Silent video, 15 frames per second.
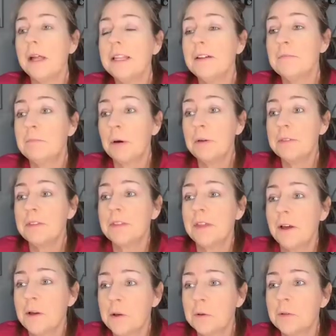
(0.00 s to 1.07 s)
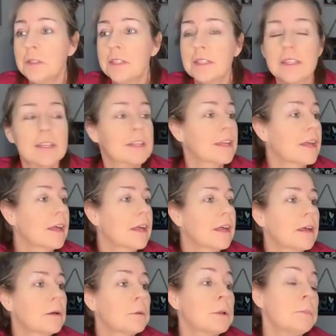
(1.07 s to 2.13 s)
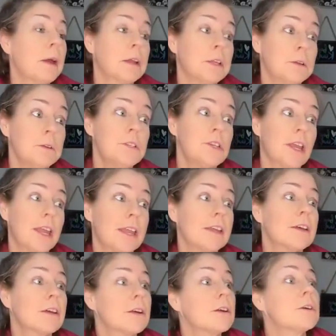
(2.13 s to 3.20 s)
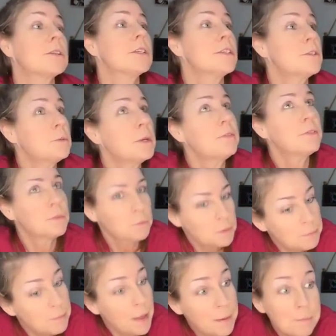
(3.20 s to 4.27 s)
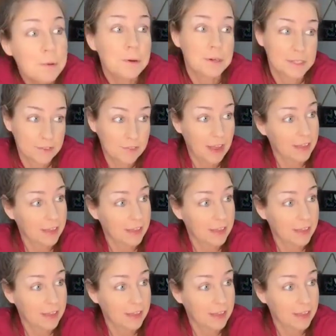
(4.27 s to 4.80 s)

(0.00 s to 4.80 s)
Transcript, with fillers: Oh, I love both of those. What about you, Jake? Or did you even remember it's